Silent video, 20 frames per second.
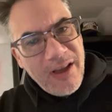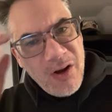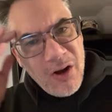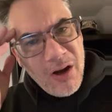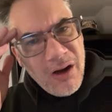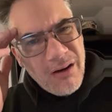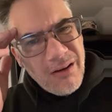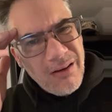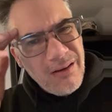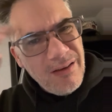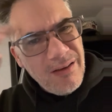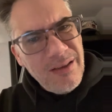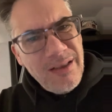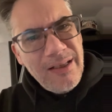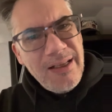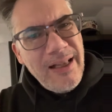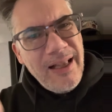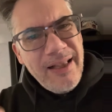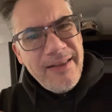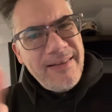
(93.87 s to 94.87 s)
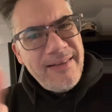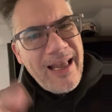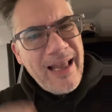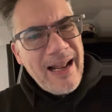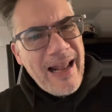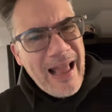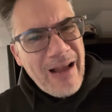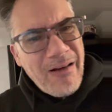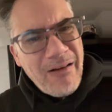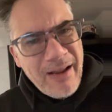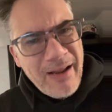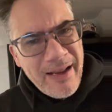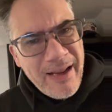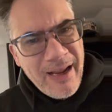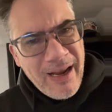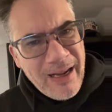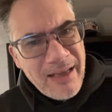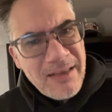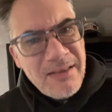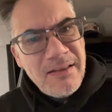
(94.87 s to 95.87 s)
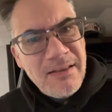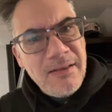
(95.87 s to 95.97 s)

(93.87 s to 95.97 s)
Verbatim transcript: oh, is that how I got